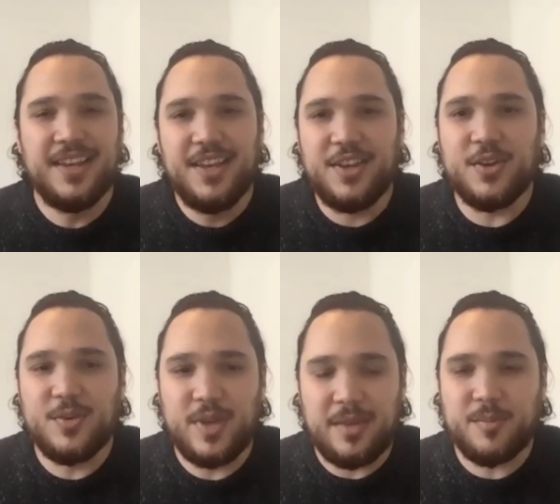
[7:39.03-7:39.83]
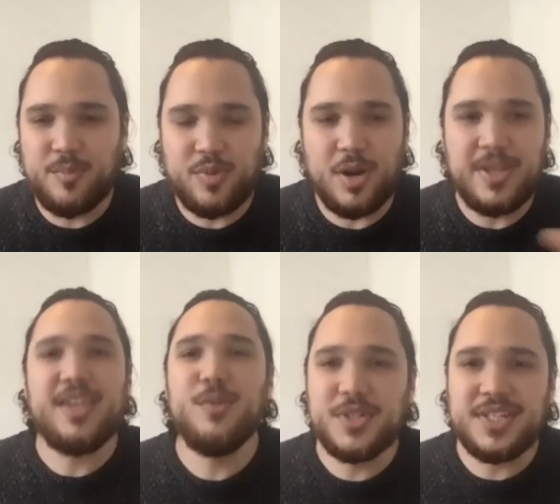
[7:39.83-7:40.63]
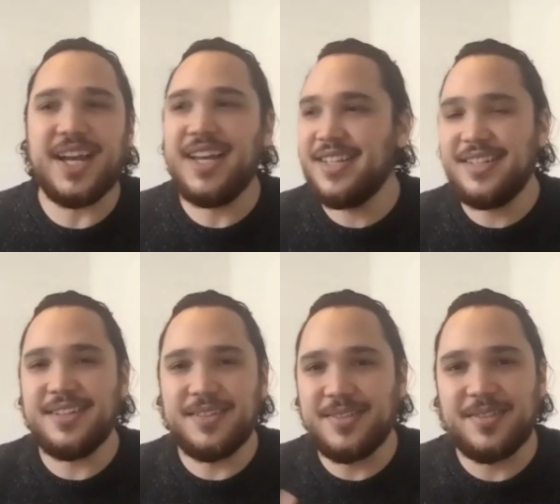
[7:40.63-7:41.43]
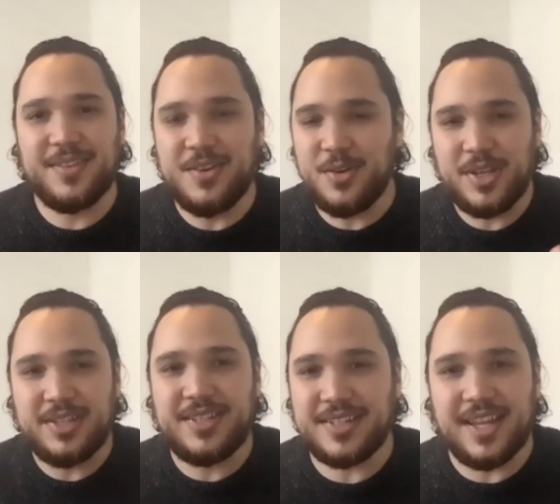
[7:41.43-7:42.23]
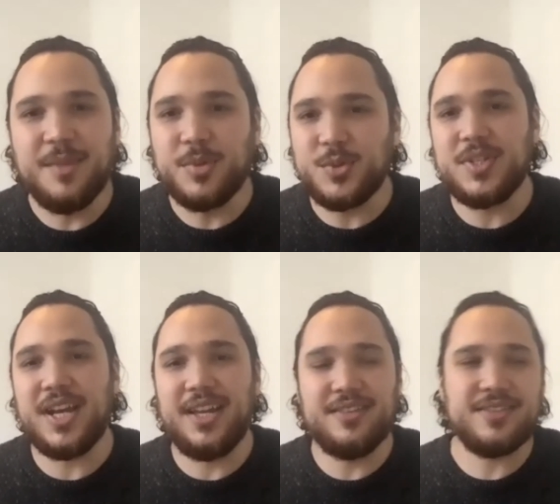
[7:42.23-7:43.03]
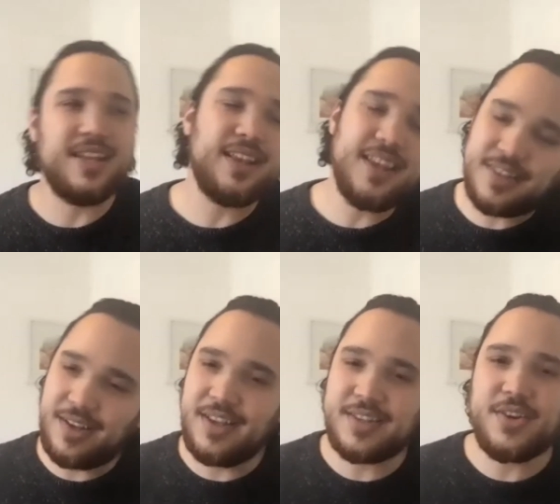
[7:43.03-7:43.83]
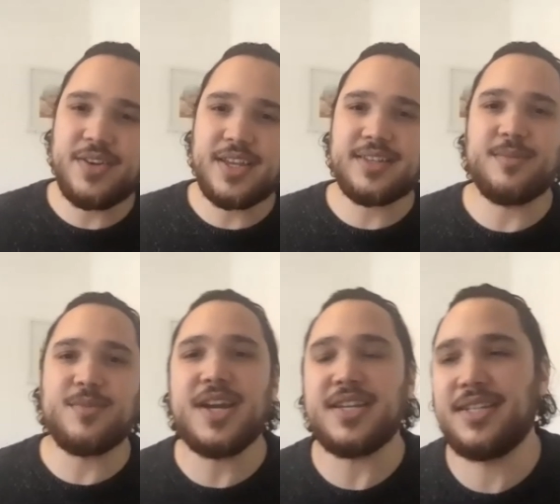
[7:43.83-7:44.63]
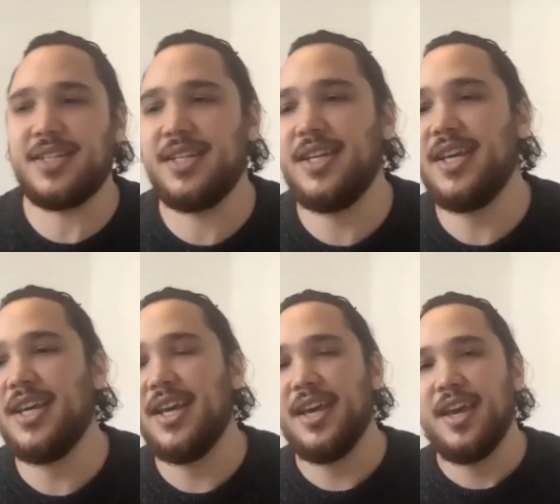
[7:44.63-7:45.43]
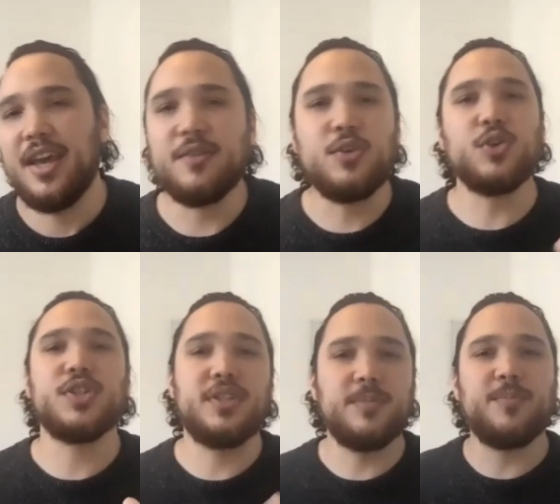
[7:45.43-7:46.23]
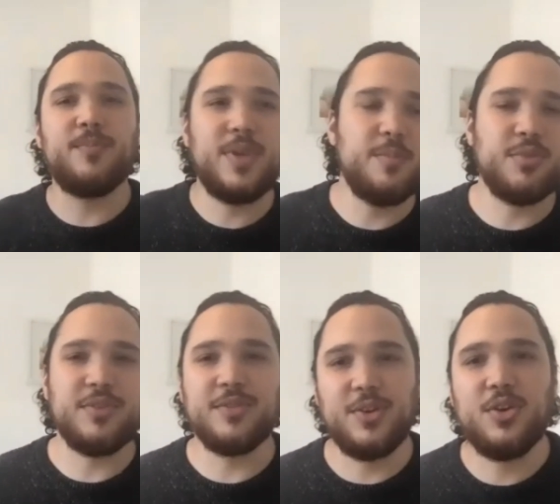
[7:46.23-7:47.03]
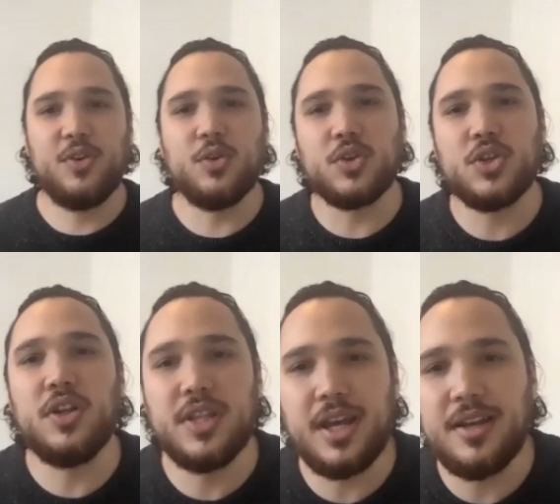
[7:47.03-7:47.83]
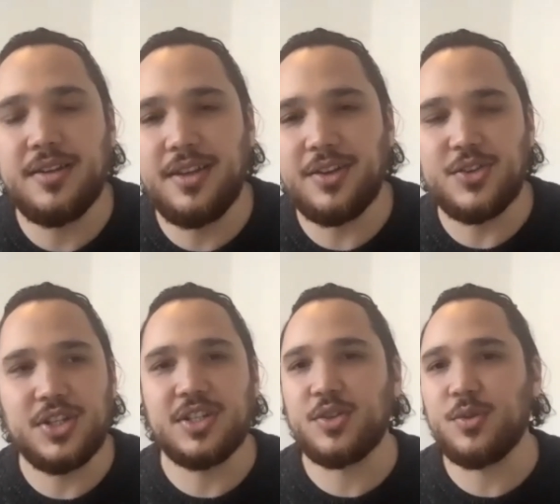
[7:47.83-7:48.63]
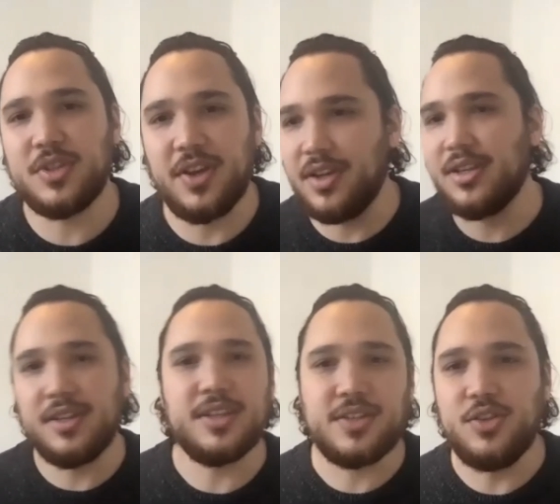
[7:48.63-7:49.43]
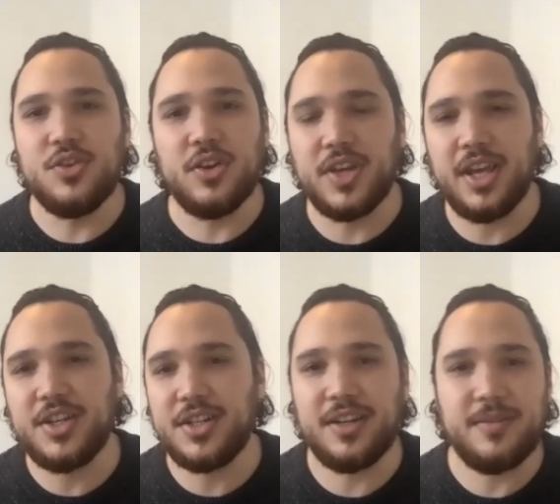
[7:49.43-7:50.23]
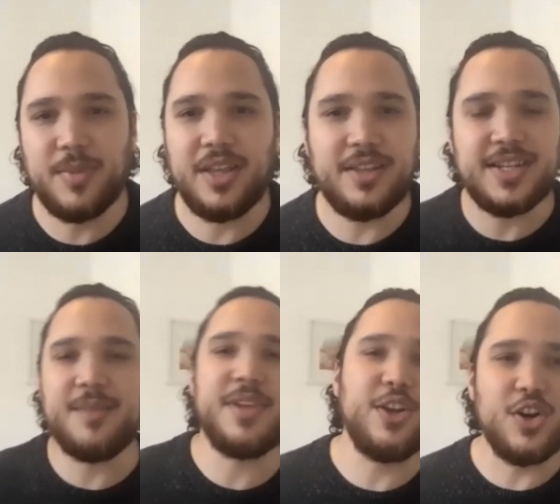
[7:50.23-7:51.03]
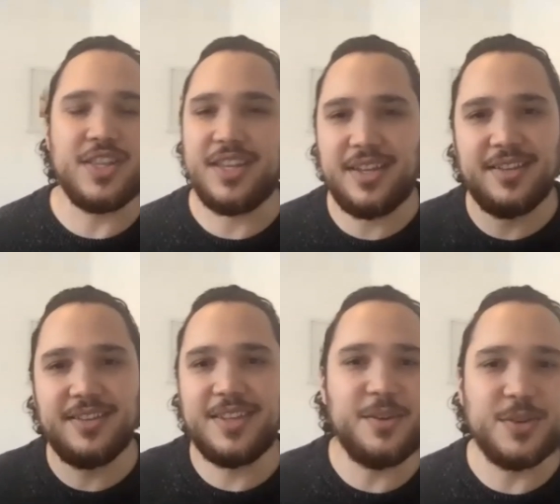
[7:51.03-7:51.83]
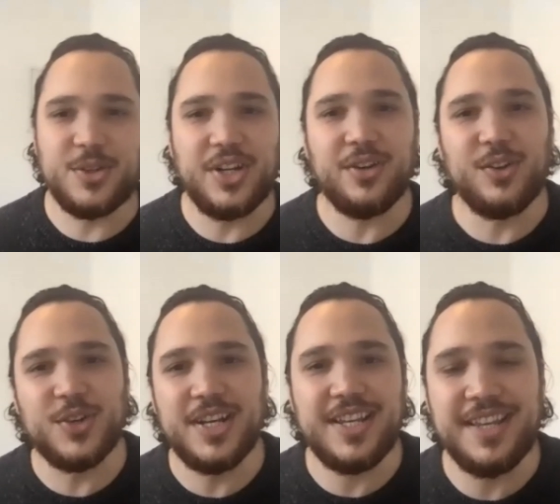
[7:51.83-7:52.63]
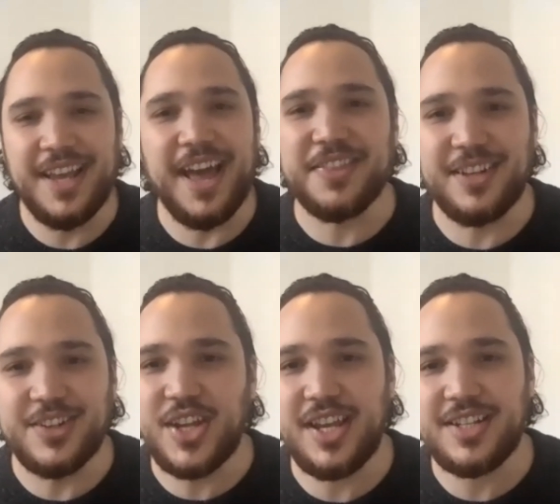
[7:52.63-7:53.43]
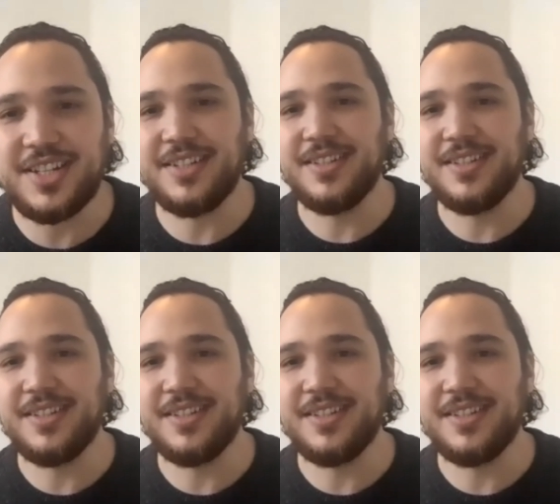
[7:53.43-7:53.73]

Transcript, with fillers: you know probably he was tired the, you know his disciples were tired he was like let's let's go and get some rest and of course the people caught on that you know Jesus was going to this new location, and by the time they got there, they were already at the location.